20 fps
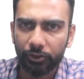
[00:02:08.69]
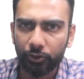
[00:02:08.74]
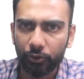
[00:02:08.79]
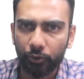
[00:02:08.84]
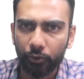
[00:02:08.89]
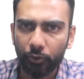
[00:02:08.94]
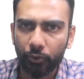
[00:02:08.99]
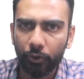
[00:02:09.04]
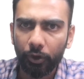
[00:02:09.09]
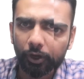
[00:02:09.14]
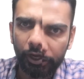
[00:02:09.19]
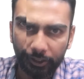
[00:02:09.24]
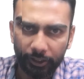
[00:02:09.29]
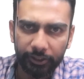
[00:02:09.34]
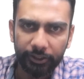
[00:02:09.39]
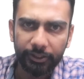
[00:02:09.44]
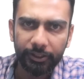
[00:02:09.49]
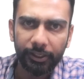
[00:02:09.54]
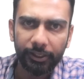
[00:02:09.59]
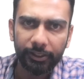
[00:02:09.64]
to
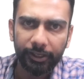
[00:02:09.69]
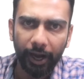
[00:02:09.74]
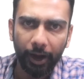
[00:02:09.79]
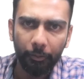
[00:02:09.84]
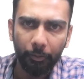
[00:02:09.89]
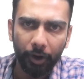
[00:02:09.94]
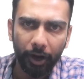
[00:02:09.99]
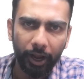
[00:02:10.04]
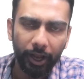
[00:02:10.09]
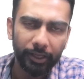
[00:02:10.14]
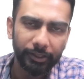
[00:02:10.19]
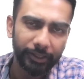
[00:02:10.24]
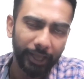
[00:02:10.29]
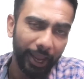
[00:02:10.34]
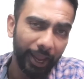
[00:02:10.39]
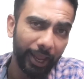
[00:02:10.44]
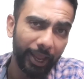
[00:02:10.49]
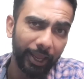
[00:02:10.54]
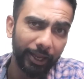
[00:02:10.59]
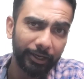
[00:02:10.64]
digital cameras
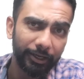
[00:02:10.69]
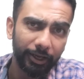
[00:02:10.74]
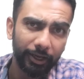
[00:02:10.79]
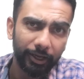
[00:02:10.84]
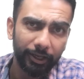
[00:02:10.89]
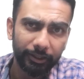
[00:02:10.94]
and